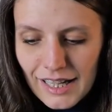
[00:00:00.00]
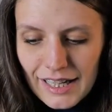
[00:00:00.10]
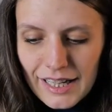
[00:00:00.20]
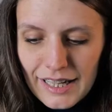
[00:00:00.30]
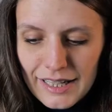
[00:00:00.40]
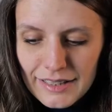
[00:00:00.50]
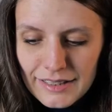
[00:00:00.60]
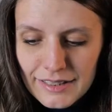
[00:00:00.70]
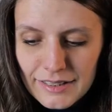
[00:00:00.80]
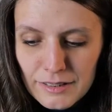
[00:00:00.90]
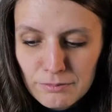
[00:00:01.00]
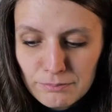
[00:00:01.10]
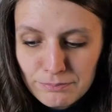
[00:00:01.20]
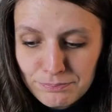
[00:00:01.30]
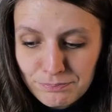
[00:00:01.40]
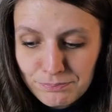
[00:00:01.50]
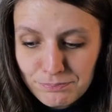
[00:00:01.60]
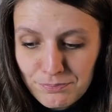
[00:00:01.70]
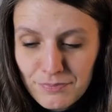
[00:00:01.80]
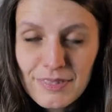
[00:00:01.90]
And um,
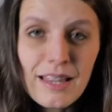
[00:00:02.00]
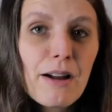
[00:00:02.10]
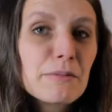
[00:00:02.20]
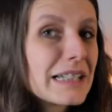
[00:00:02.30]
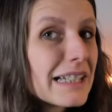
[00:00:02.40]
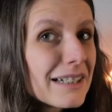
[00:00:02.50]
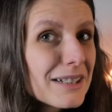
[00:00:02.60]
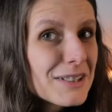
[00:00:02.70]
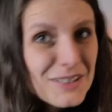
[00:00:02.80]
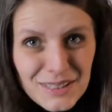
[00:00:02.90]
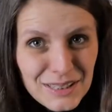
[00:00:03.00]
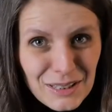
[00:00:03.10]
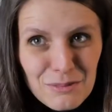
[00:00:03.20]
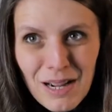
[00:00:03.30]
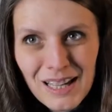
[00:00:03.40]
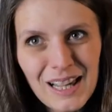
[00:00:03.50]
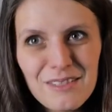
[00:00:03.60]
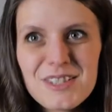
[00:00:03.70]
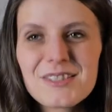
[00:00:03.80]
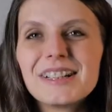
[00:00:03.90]
now I'm gonna continue my
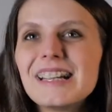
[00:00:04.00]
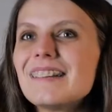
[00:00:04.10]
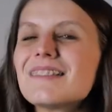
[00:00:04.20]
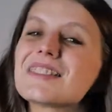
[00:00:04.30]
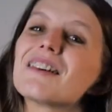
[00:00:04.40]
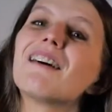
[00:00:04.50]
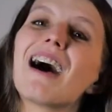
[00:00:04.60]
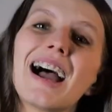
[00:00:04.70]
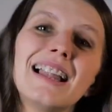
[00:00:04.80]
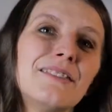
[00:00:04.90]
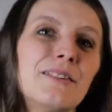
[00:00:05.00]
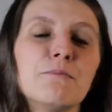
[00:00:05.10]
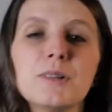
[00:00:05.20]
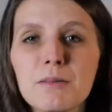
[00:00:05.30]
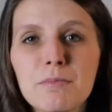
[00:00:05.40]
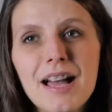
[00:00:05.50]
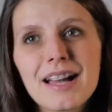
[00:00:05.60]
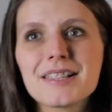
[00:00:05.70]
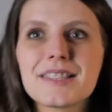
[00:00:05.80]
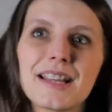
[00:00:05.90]
life story. So I live in
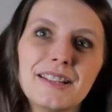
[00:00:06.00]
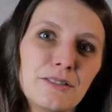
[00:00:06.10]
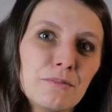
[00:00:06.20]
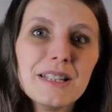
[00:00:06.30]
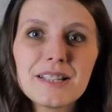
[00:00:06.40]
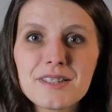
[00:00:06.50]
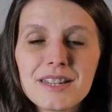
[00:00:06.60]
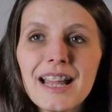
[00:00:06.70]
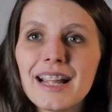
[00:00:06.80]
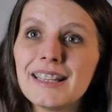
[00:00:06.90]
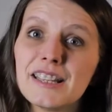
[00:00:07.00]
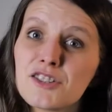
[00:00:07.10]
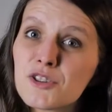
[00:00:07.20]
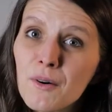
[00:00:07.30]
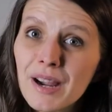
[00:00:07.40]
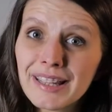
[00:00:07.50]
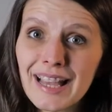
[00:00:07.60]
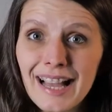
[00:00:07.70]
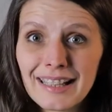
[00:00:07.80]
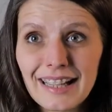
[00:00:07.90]
Budapest, I do ministry, I enjoy
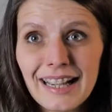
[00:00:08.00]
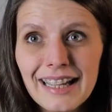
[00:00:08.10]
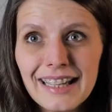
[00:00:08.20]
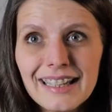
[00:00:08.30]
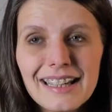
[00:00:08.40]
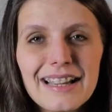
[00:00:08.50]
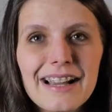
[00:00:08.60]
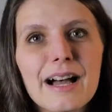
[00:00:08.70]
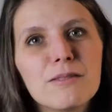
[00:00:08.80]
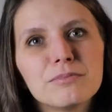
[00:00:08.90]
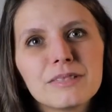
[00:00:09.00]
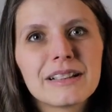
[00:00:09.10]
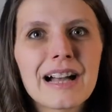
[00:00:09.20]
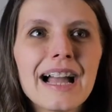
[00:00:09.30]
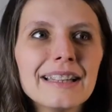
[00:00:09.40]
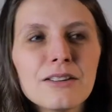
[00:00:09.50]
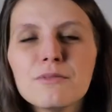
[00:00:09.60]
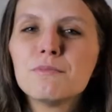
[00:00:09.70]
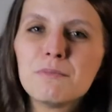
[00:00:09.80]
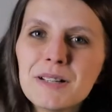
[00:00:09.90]
that, I I'm kind
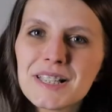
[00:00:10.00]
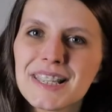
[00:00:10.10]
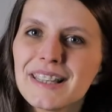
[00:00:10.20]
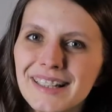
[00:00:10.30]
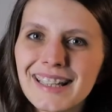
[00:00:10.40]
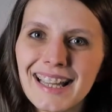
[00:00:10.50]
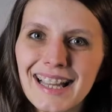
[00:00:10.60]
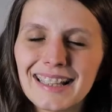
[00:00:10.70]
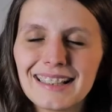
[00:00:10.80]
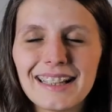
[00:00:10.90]
of busy again.